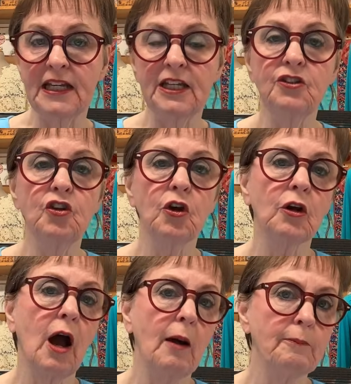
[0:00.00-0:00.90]
in
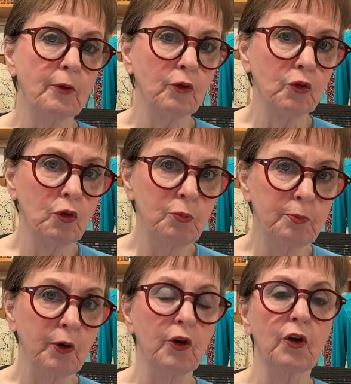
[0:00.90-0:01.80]
your upper
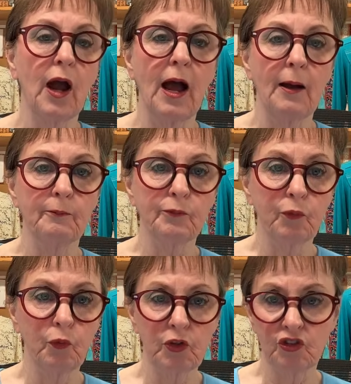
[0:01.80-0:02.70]
looper,
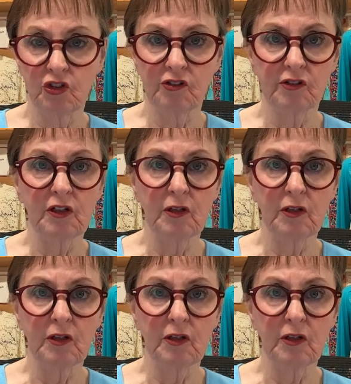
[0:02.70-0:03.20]
which is,